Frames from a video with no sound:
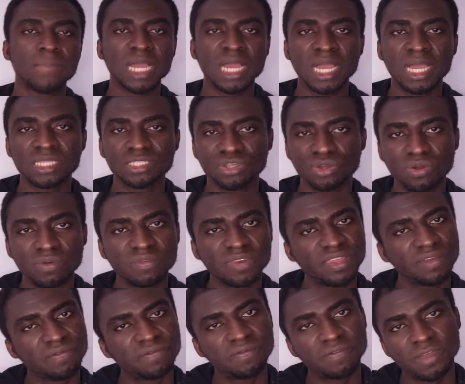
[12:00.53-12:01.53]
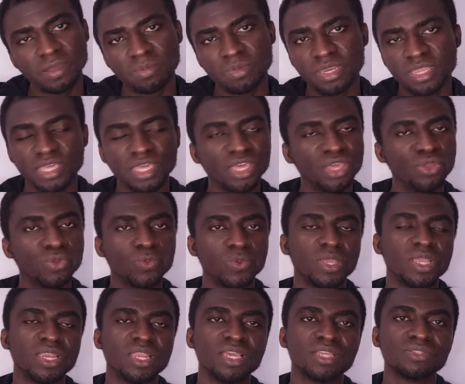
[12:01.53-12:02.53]
part of the family.
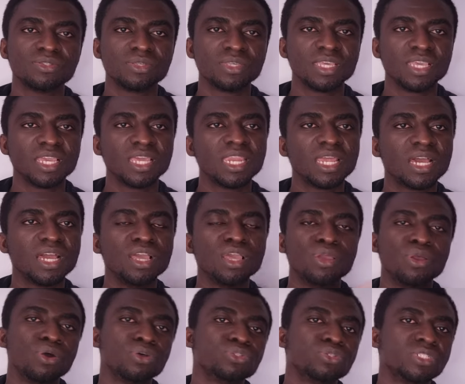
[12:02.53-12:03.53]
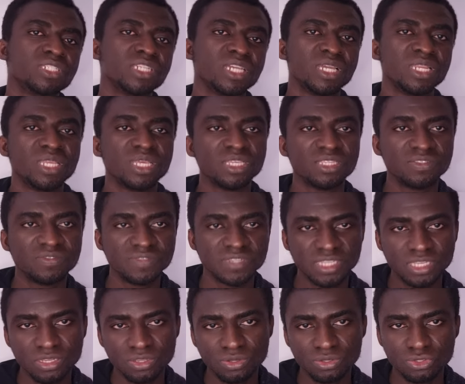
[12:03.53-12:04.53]
We learn together. Also share this
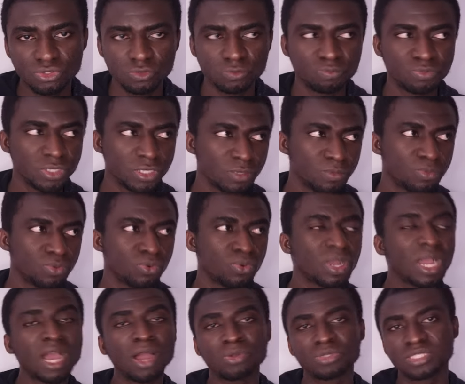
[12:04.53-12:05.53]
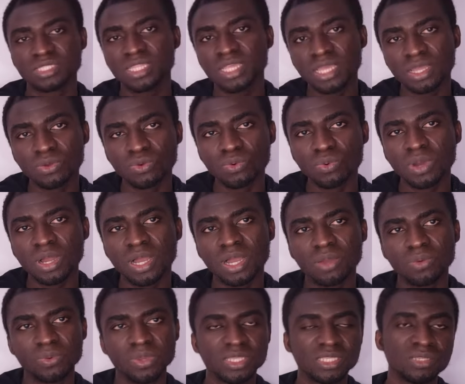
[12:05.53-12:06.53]
video to people out there who
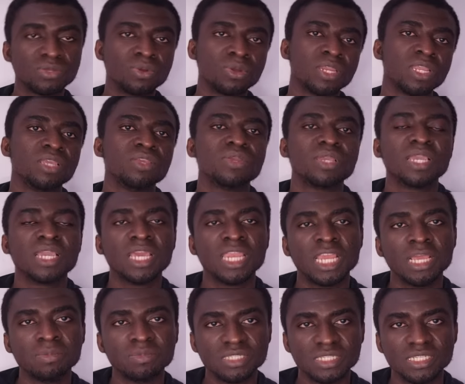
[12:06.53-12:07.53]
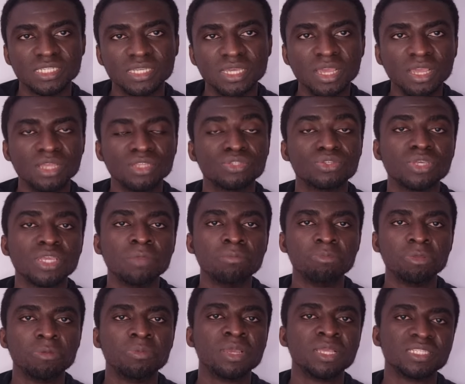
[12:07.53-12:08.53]
are waiting on the UK NMC to
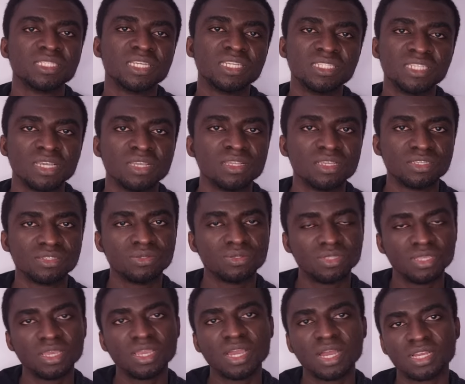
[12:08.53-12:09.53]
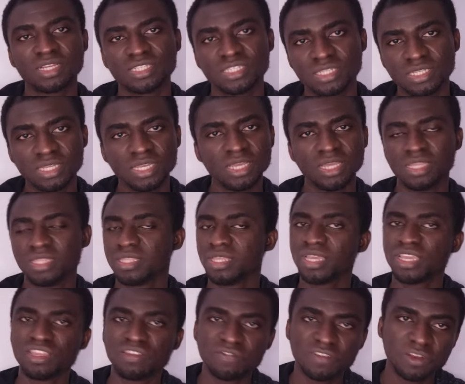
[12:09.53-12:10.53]
implement the changes to take action.
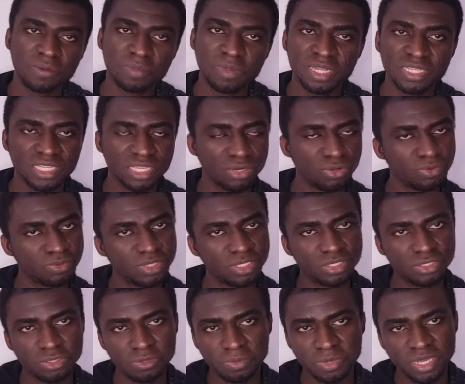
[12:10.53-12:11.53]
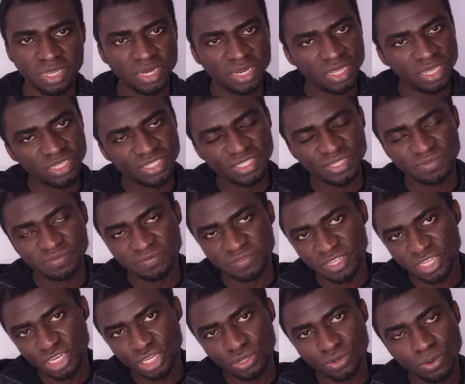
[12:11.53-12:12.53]
Thank you very much and hope to see you in my next
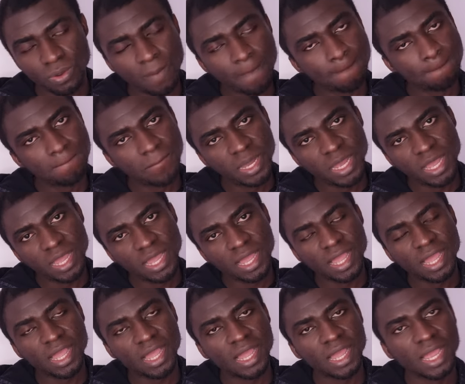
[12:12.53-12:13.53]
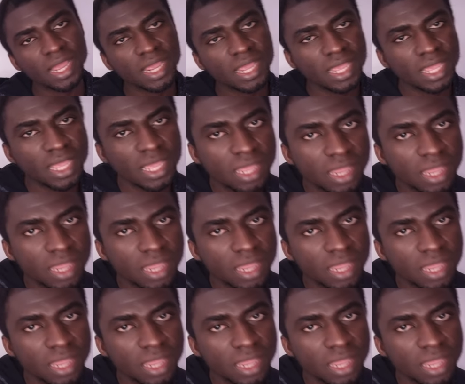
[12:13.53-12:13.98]
video. Bye.